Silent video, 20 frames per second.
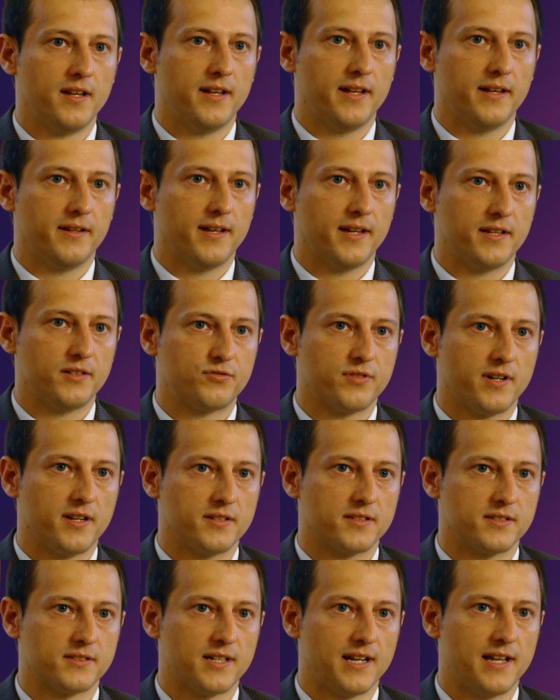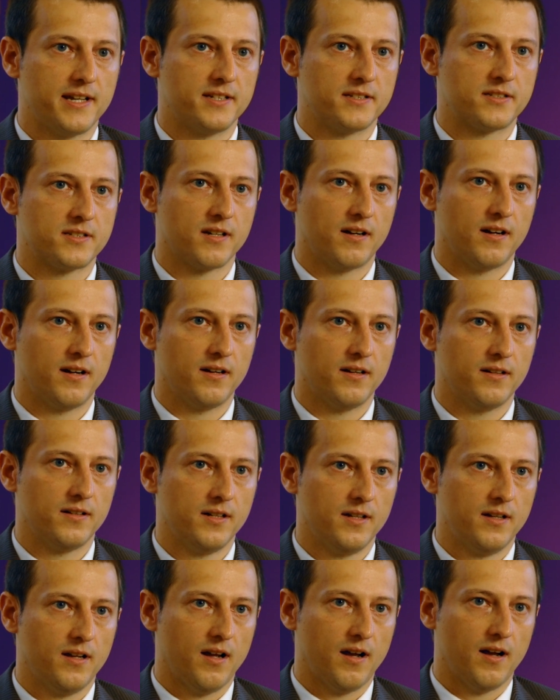They translate our
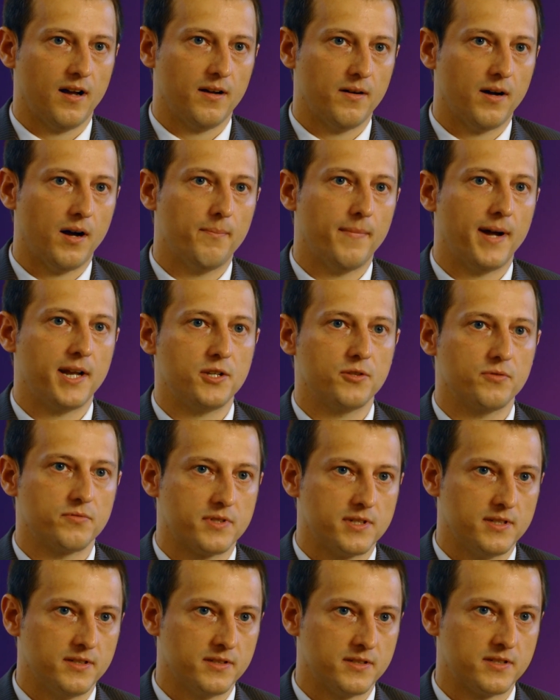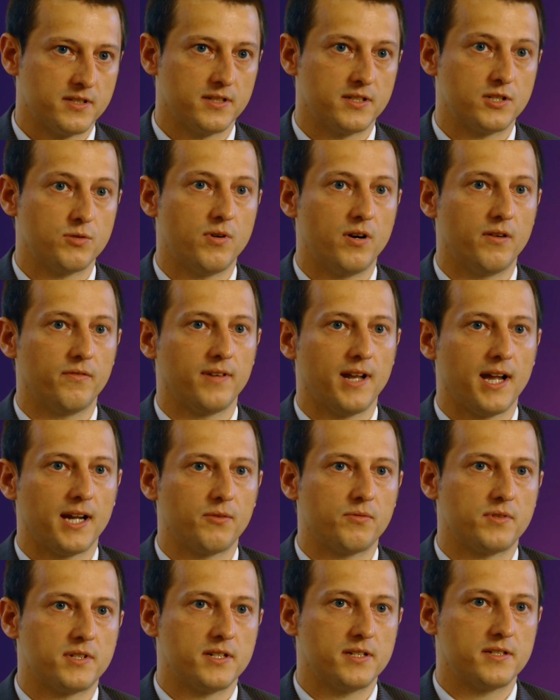manuals into 12
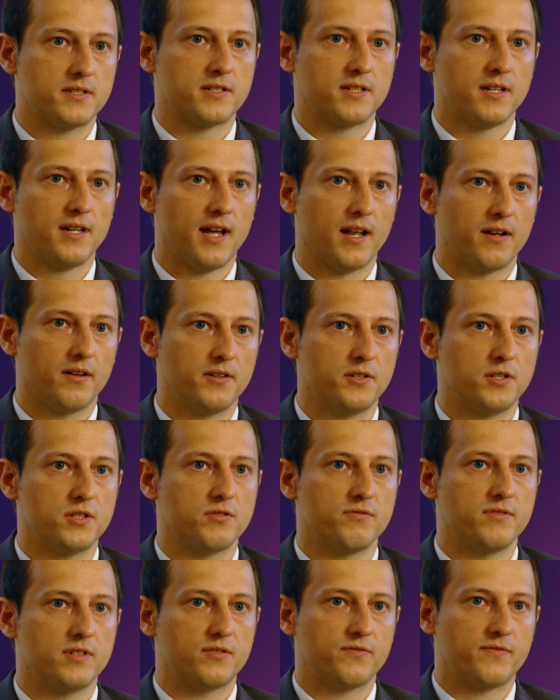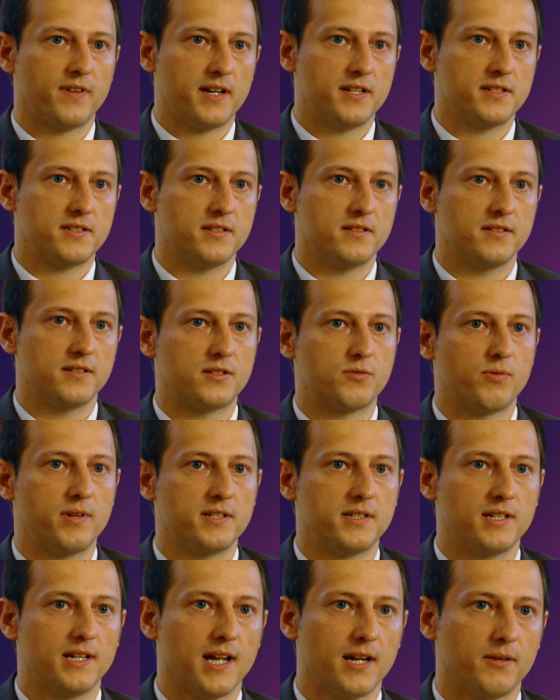languages and our user interface into
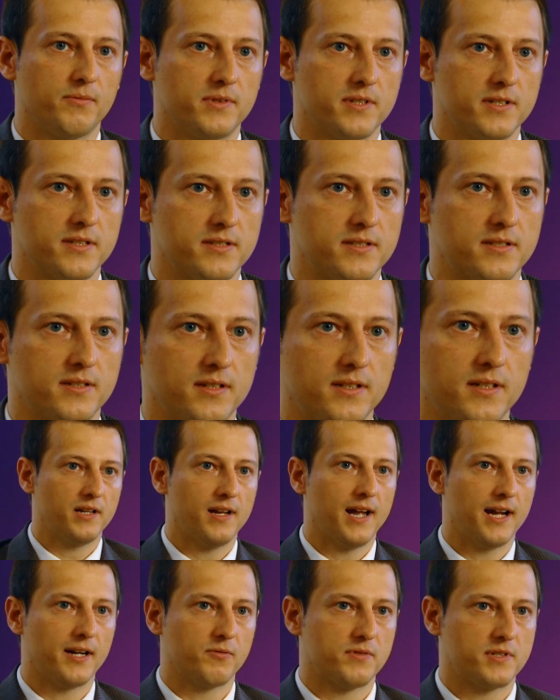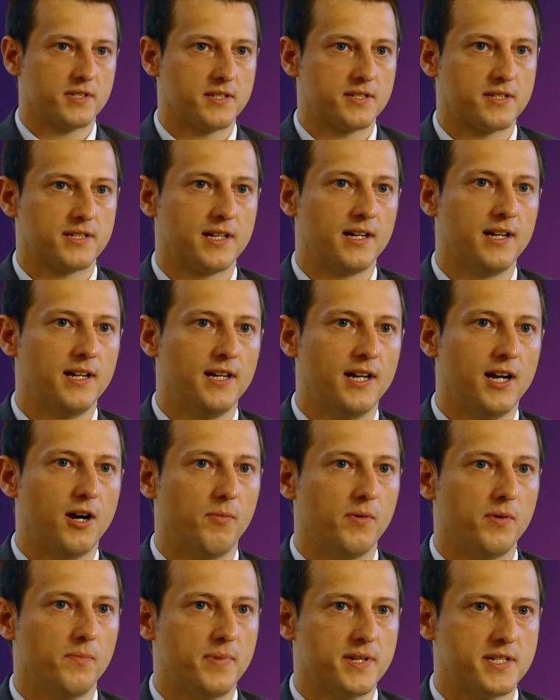20 languages. Languages
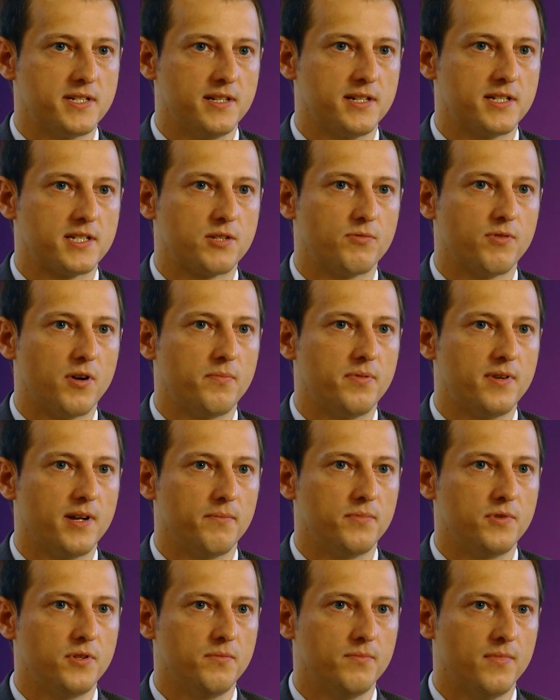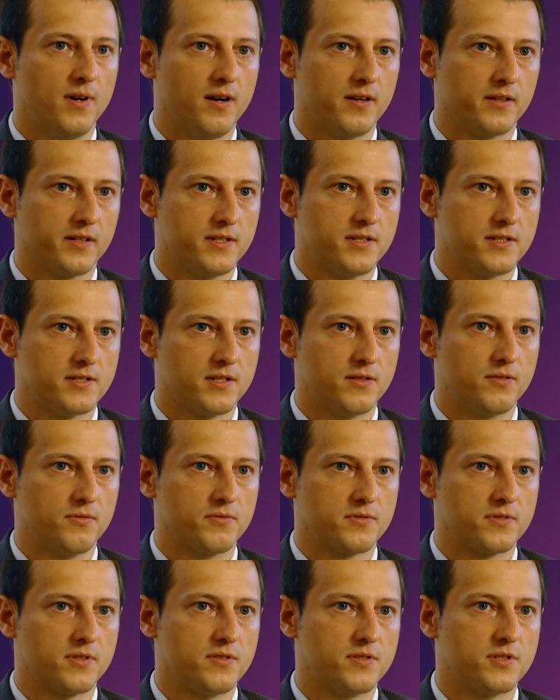help with business to open up new markets and
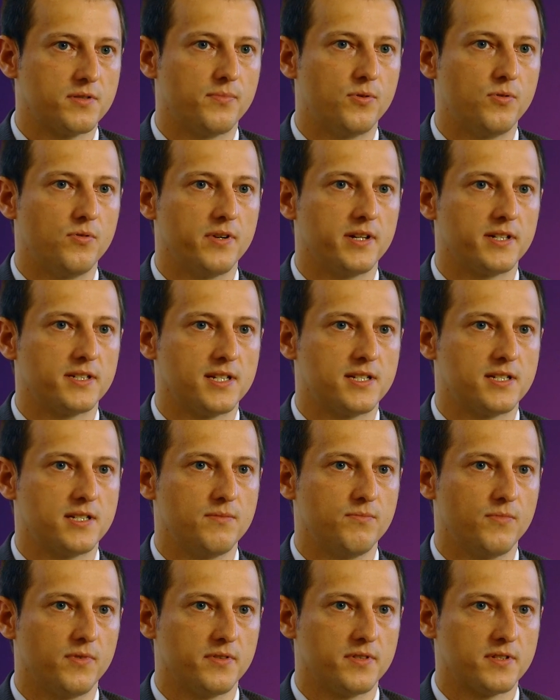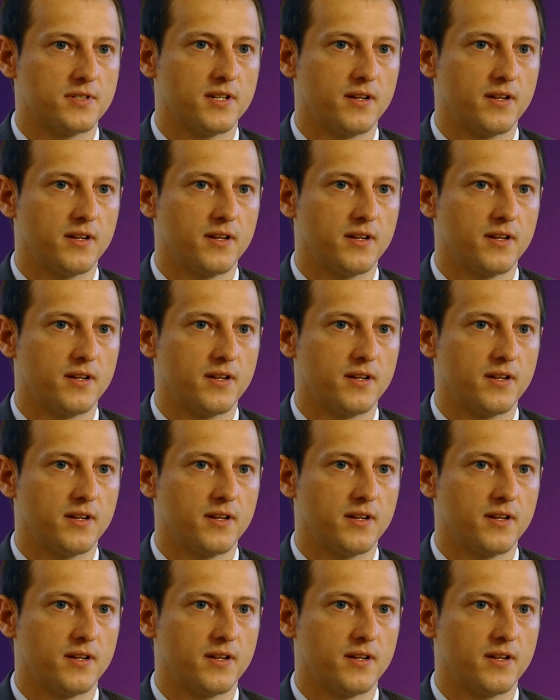also support existing ones.